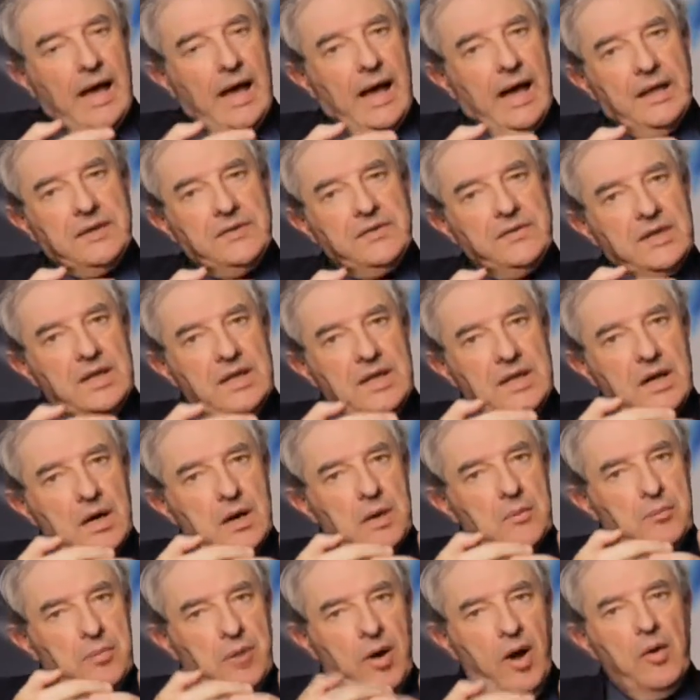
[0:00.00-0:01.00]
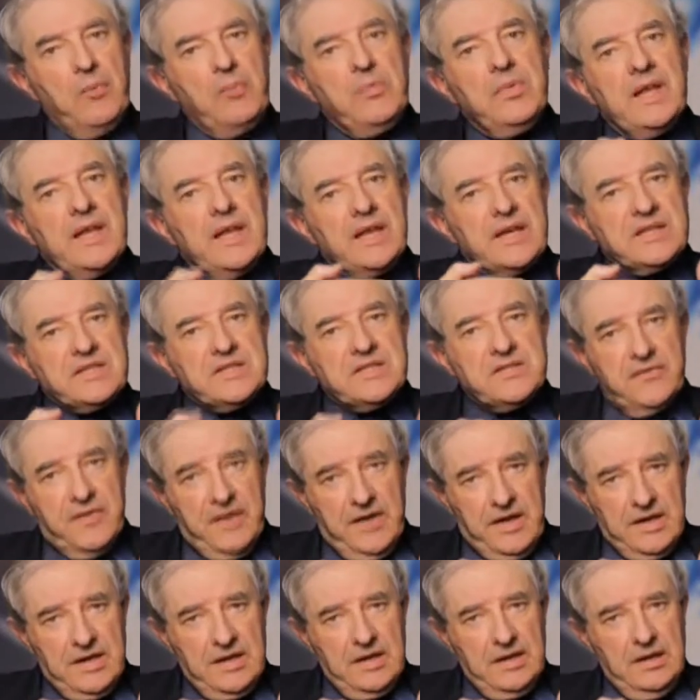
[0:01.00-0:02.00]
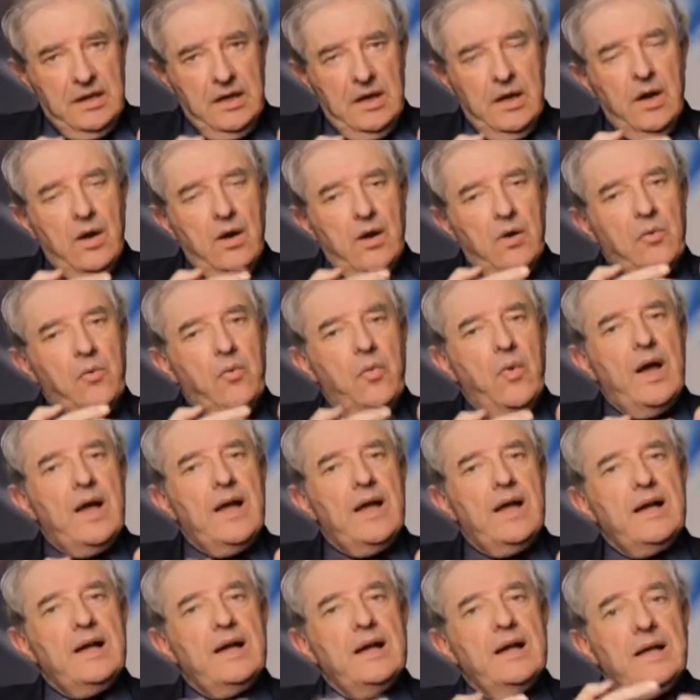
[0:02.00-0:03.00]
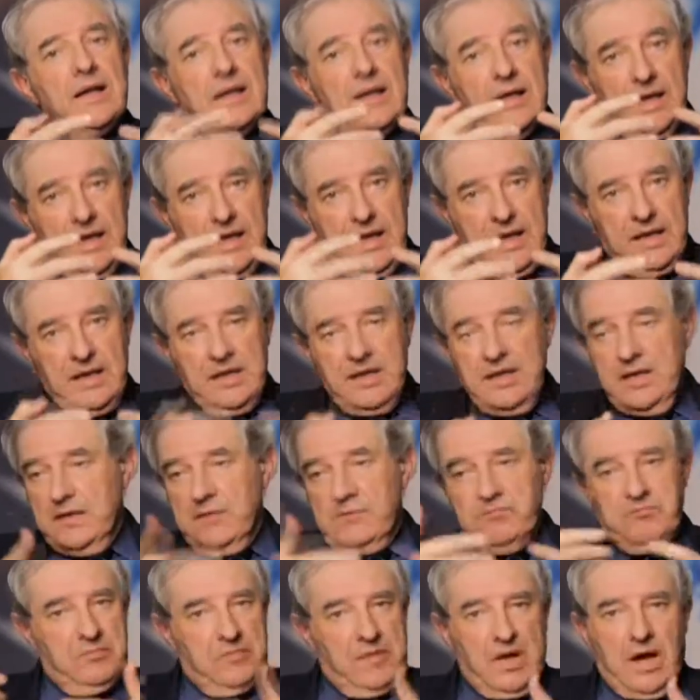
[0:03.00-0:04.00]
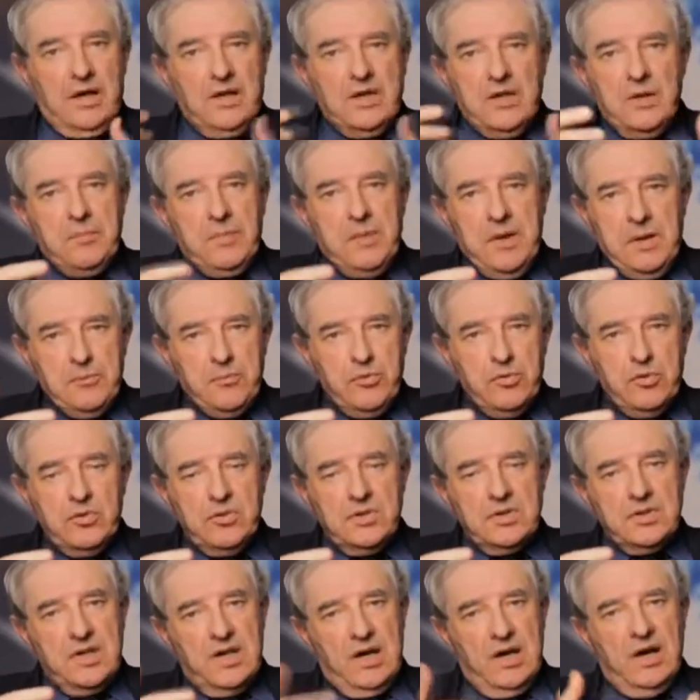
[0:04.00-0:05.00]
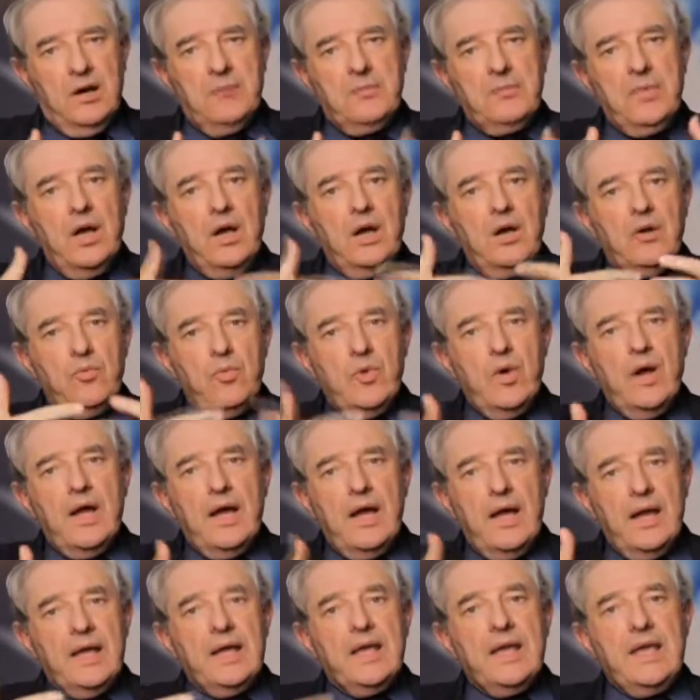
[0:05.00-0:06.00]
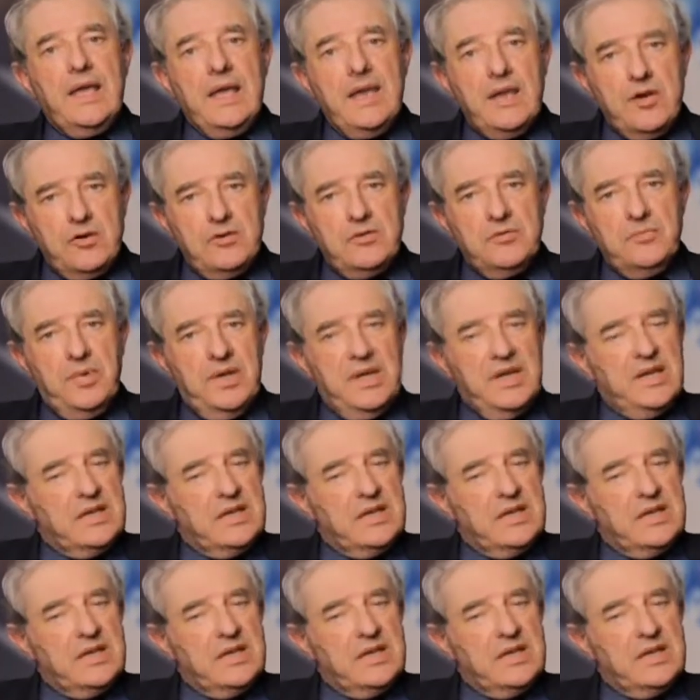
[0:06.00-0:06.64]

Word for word: and the public sphere, where he other people could come, where he could be